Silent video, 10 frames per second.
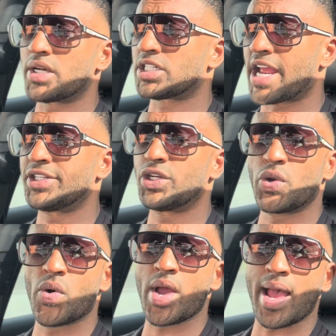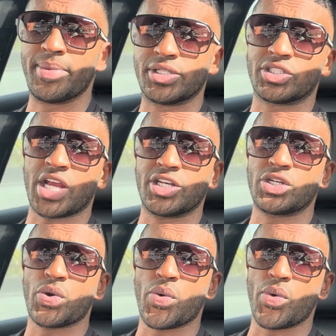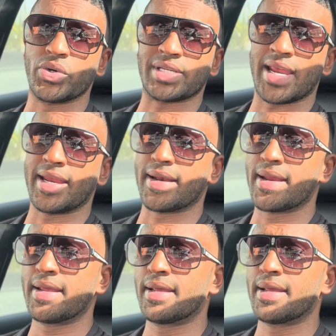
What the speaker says: Changing your habits, changing your routine,